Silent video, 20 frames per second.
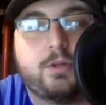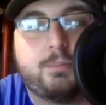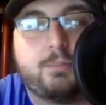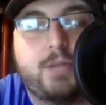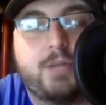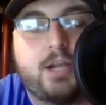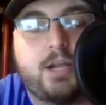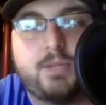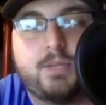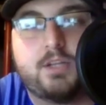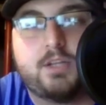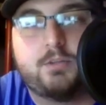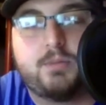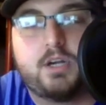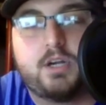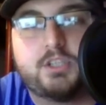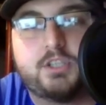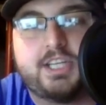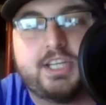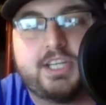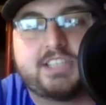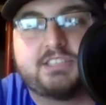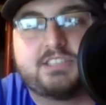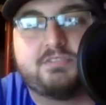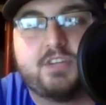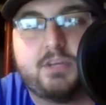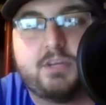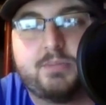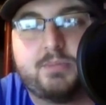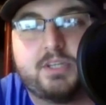not a big Lamar Jackson
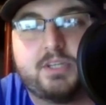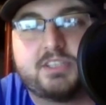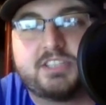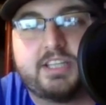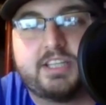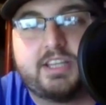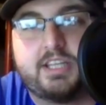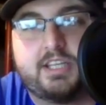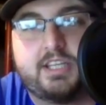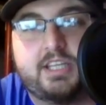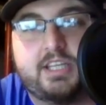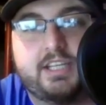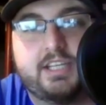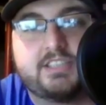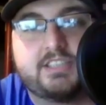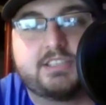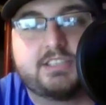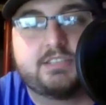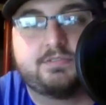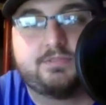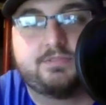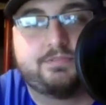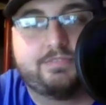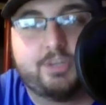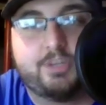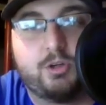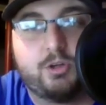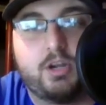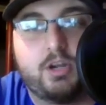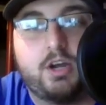fan because I think he needs to
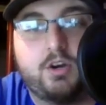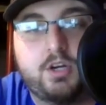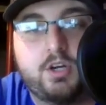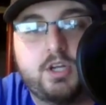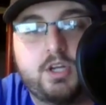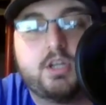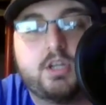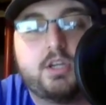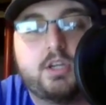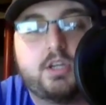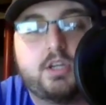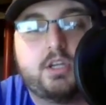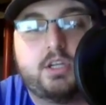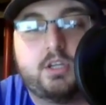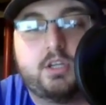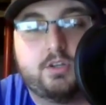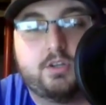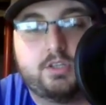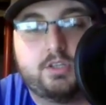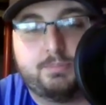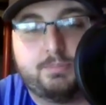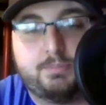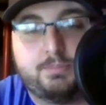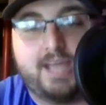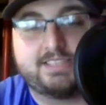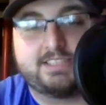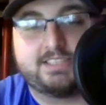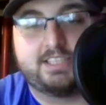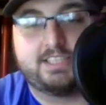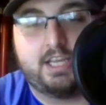figure out, the
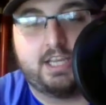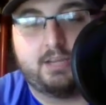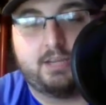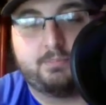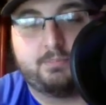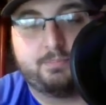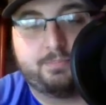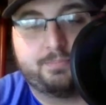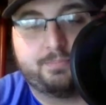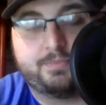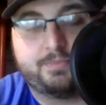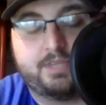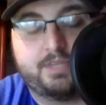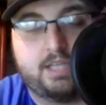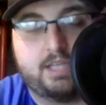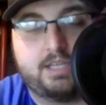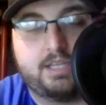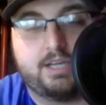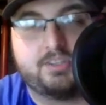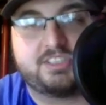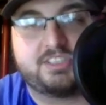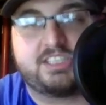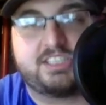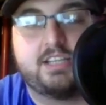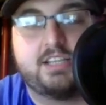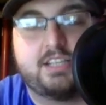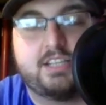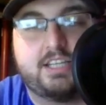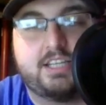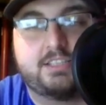passing game down the
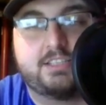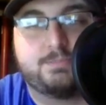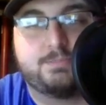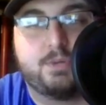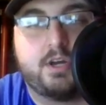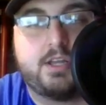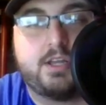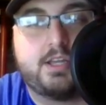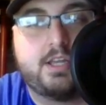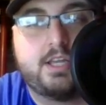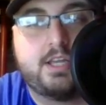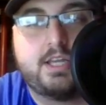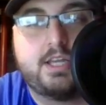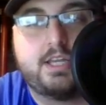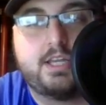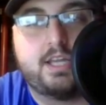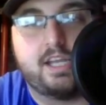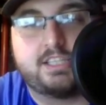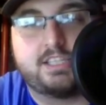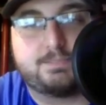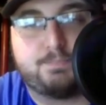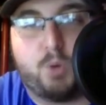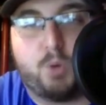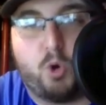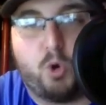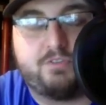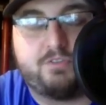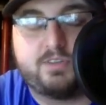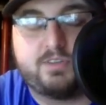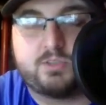sidelines. But it's
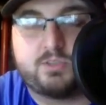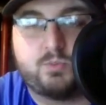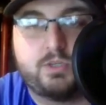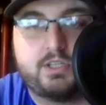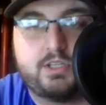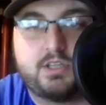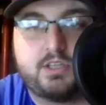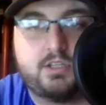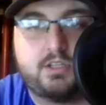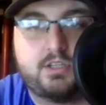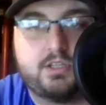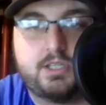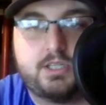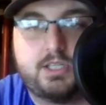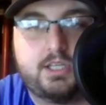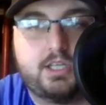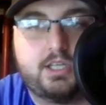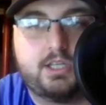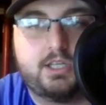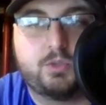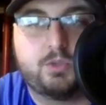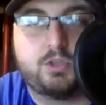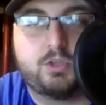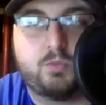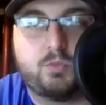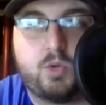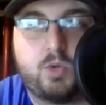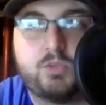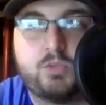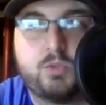perfect with
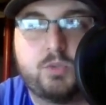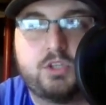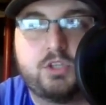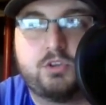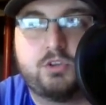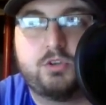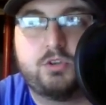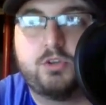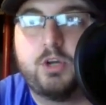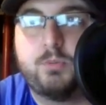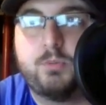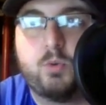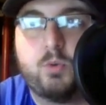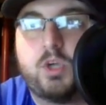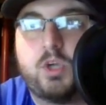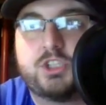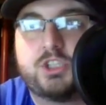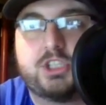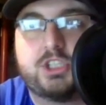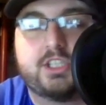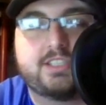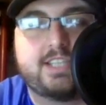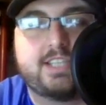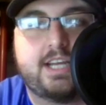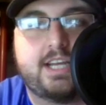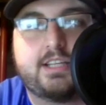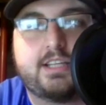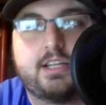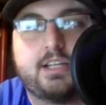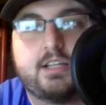the double rushing
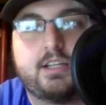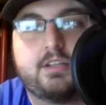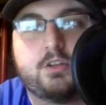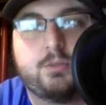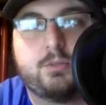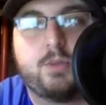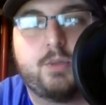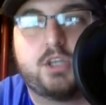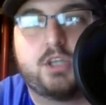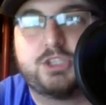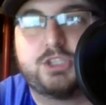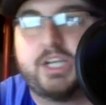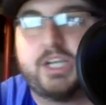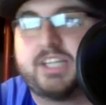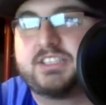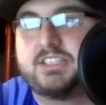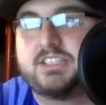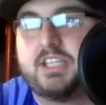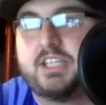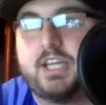attack that Lamar Jackson